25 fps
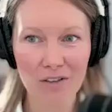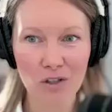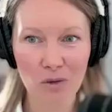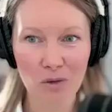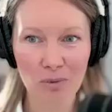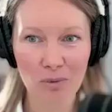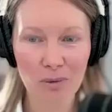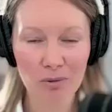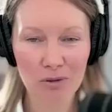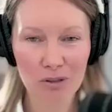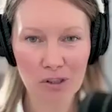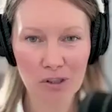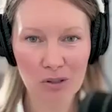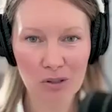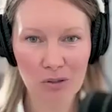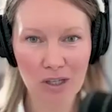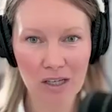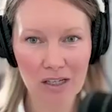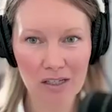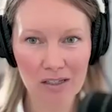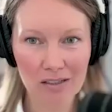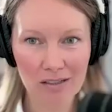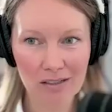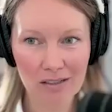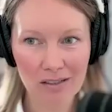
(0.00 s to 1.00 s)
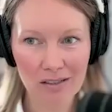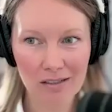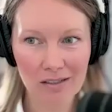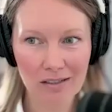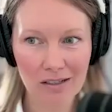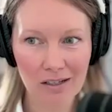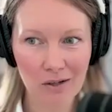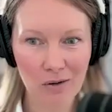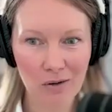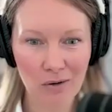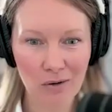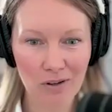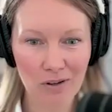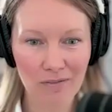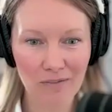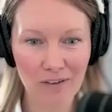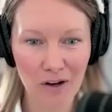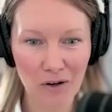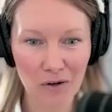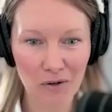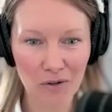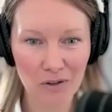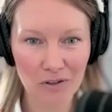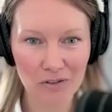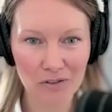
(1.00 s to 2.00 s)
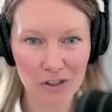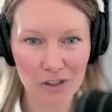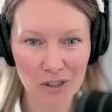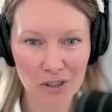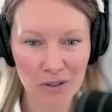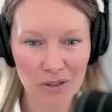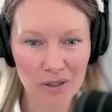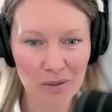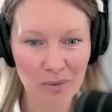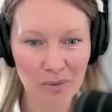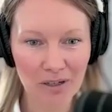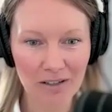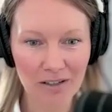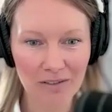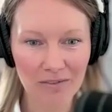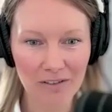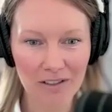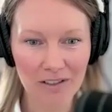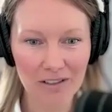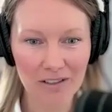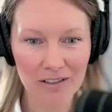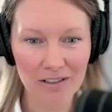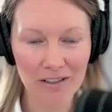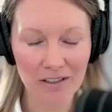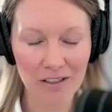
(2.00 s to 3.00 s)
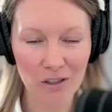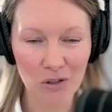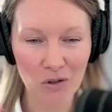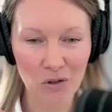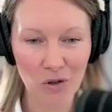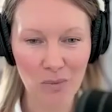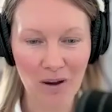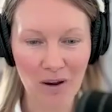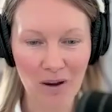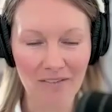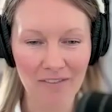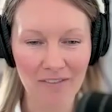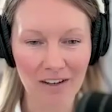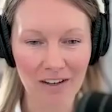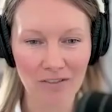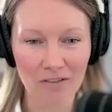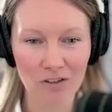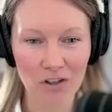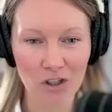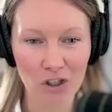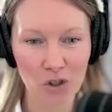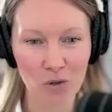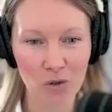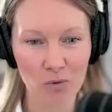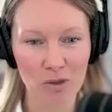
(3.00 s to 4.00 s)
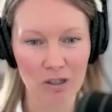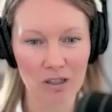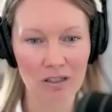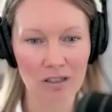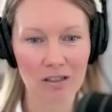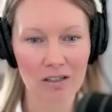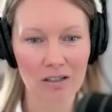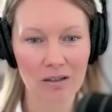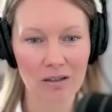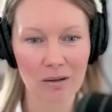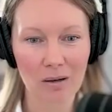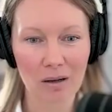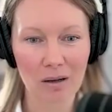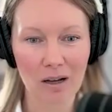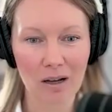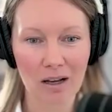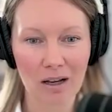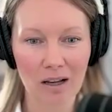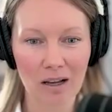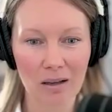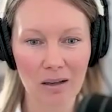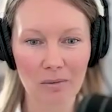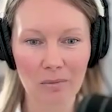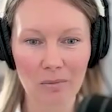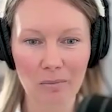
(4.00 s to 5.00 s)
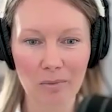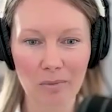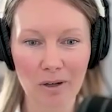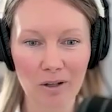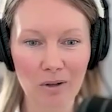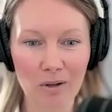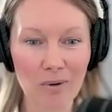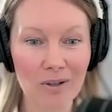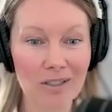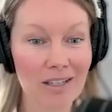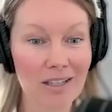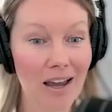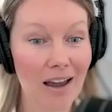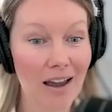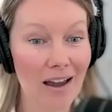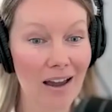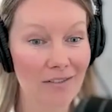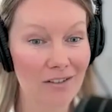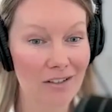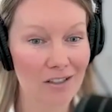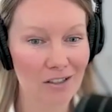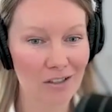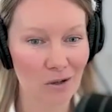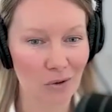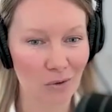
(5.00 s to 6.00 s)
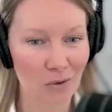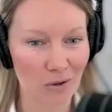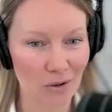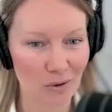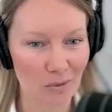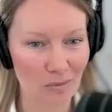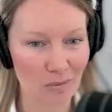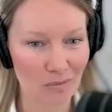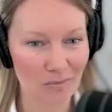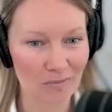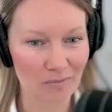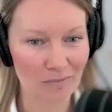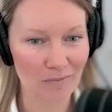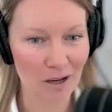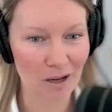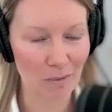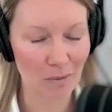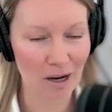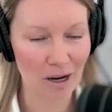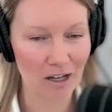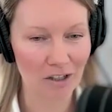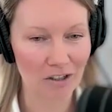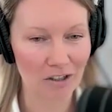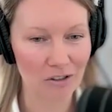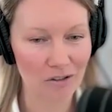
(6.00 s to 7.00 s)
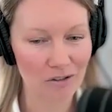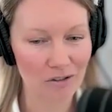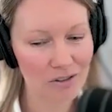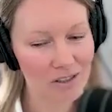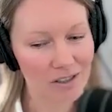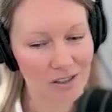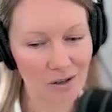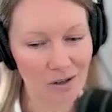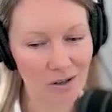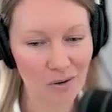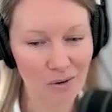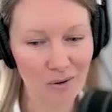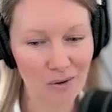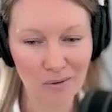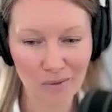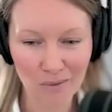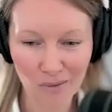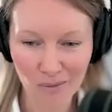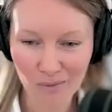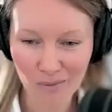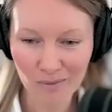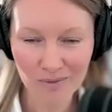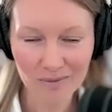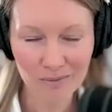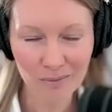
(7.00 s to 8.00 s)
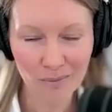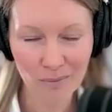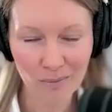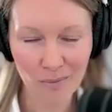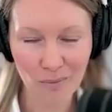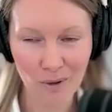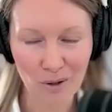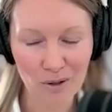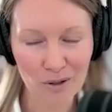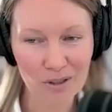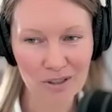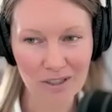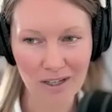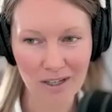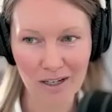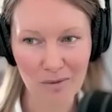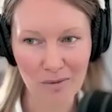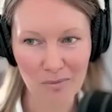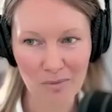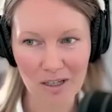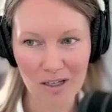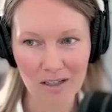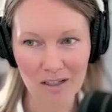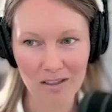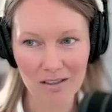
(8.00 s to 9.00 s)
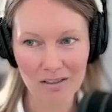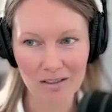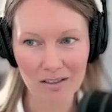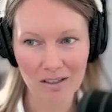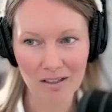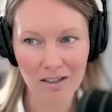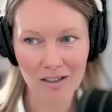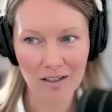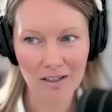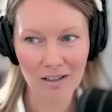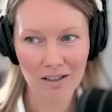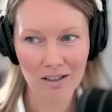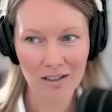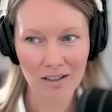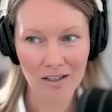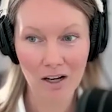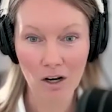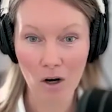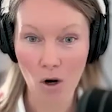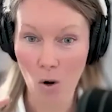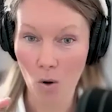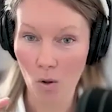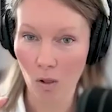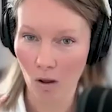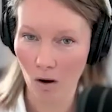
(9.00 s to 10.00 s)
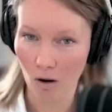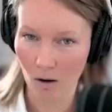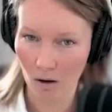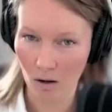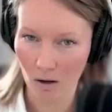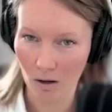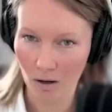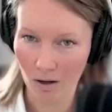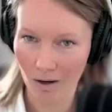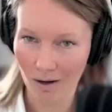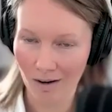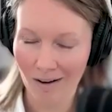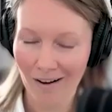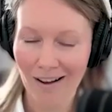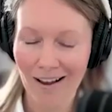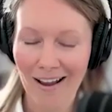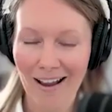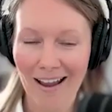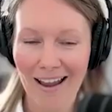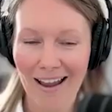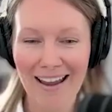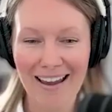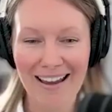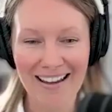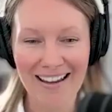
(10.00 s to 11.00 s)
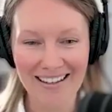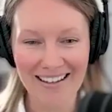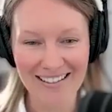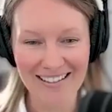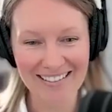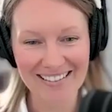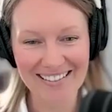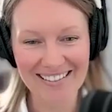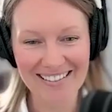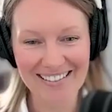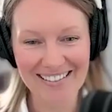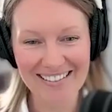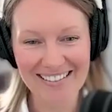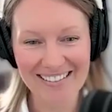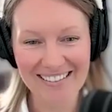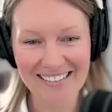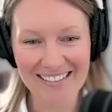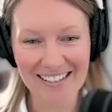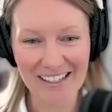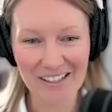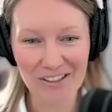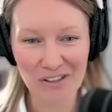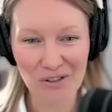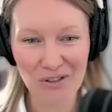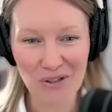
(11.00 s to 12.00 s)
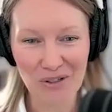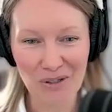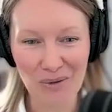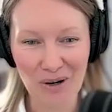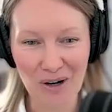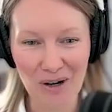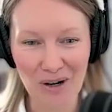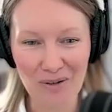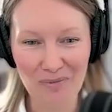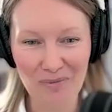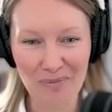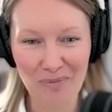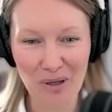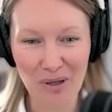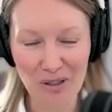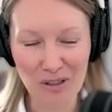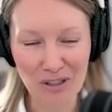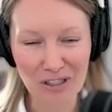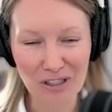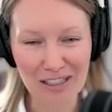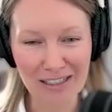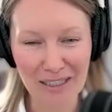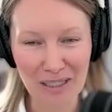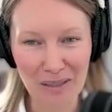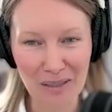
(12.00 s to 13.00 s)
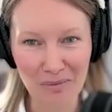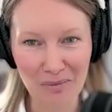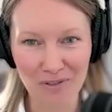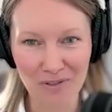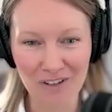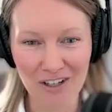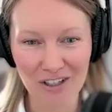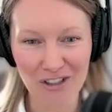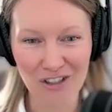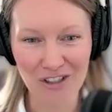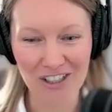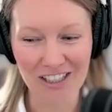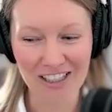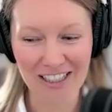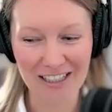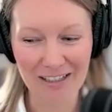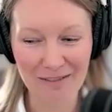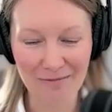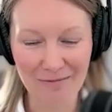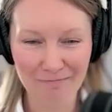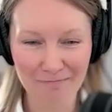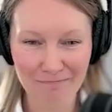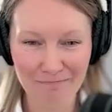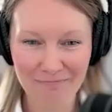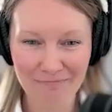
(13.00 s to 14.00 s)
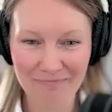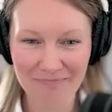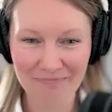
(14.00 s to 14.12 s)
I have told people two things: that you are the founder of Generous Benefits and that you are my favorite human. But otherwise, I haven't told them about you. So why don't you take a minute, no longer, and tell us who you are, personally and professionally.